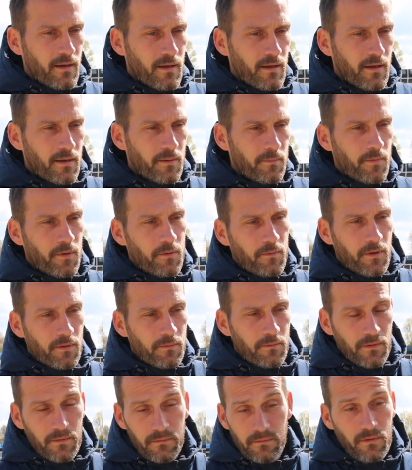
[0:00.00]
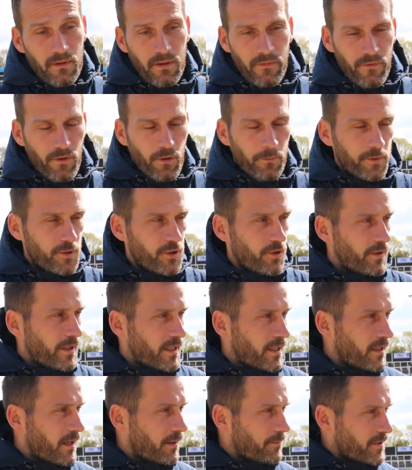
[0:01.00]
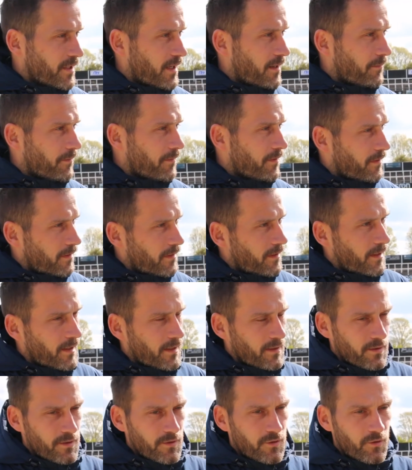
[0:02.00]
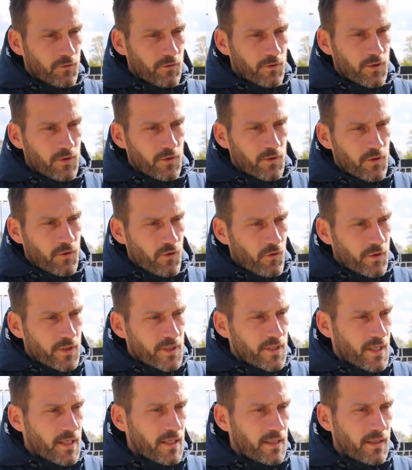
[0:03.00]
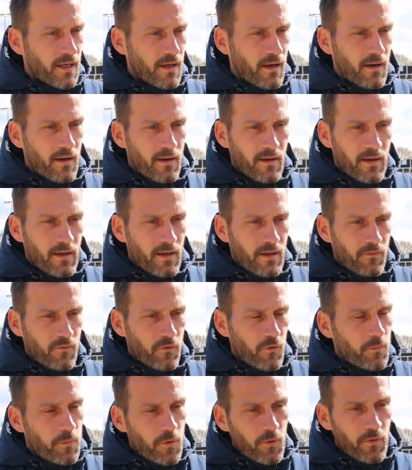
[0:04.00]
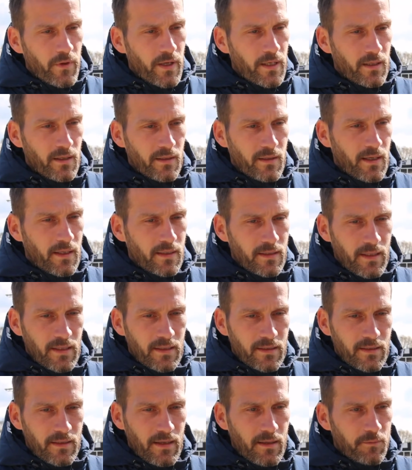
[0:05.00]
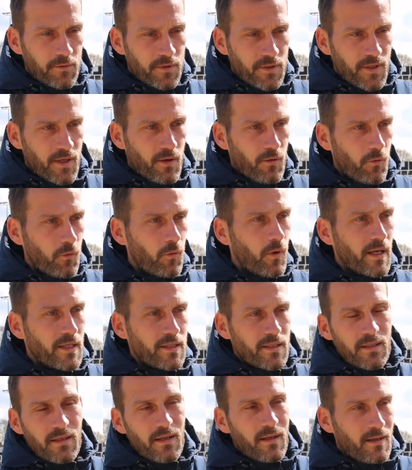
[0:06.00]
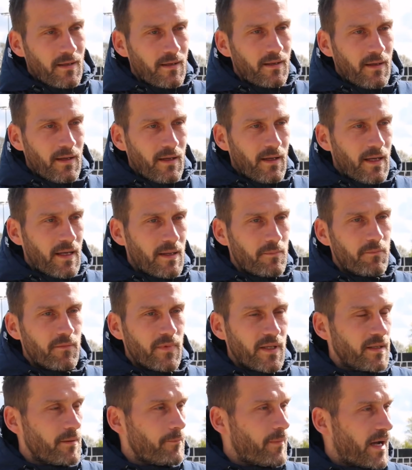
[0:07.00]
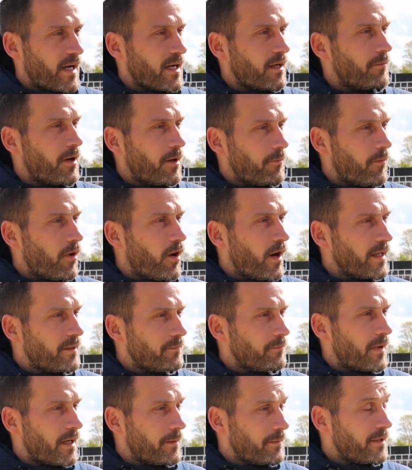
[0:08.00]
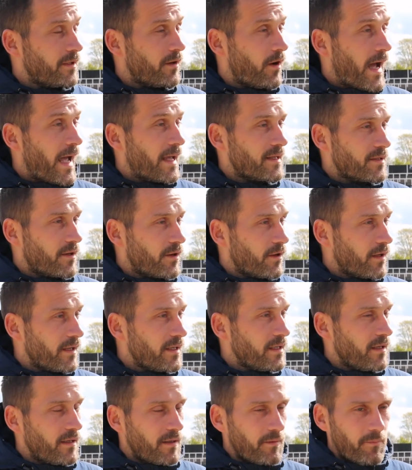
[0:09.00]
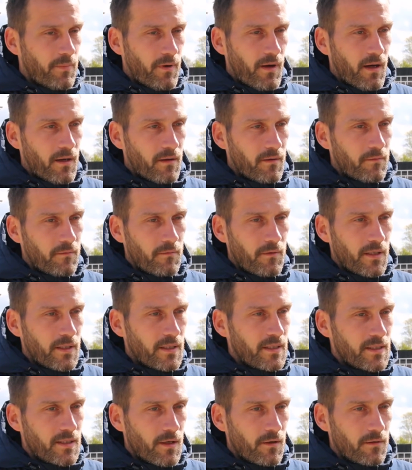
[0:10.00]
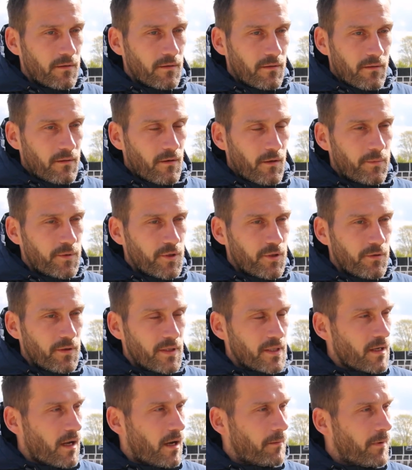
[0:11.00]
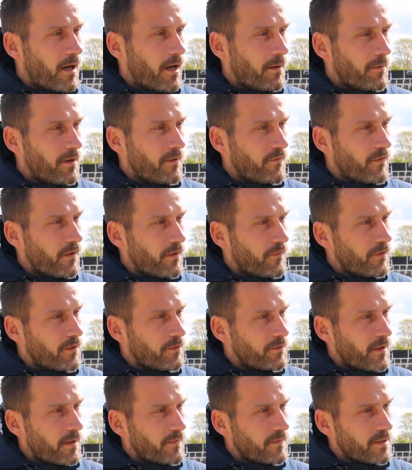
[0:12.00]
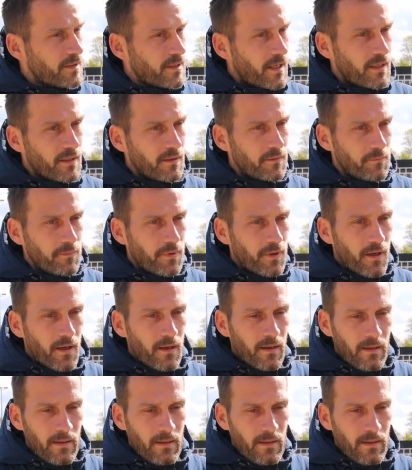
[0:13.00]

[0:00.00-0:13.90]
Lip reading: But if an opportunity comes up to join senior football, then that was always in the back of my mind. Maybe not as early, but when these opportunities come up, I feel you have to take them. But